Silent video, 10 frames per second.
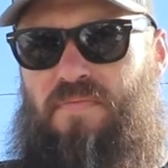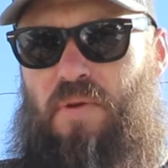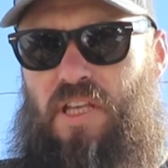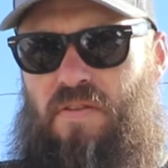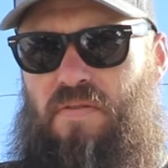
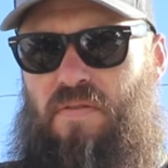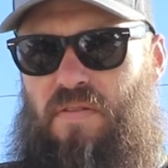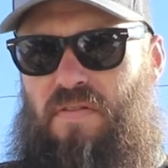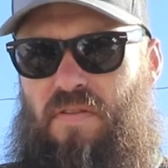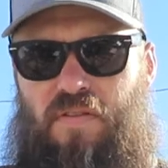but
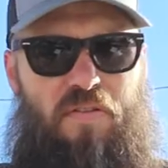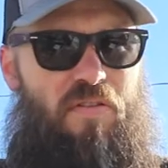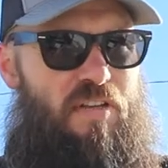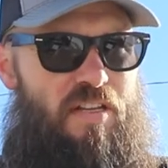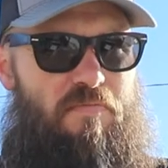
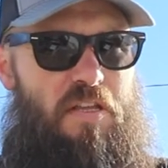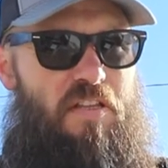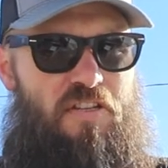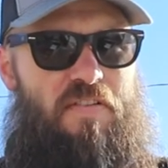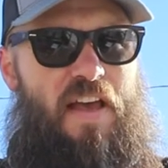it doesn't mean
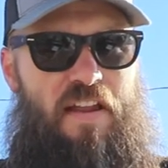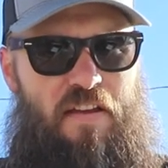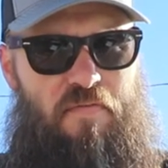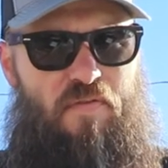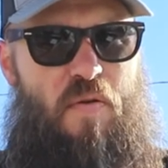that you got
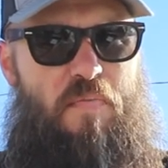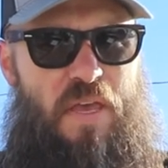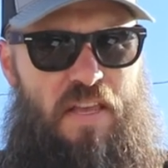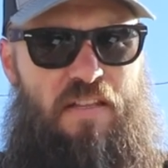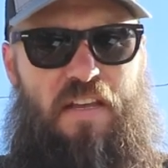to
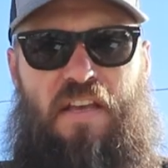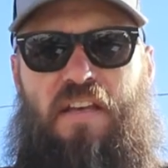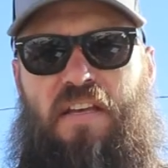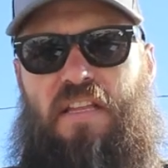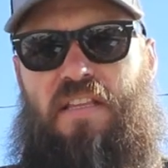repeat
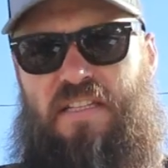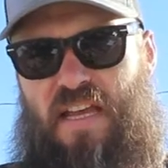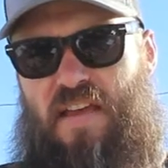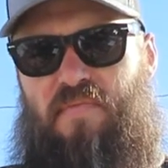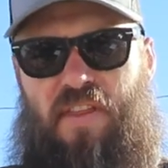the
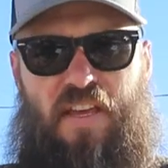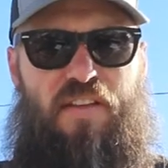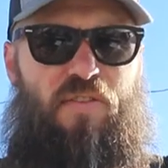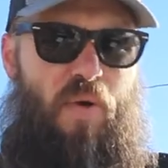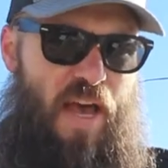same
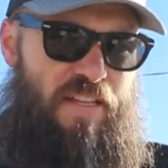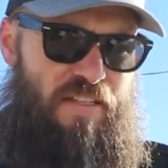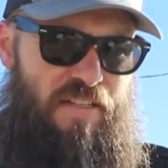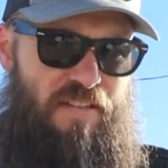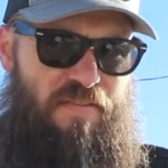thing
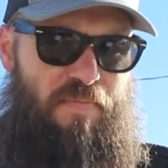twice.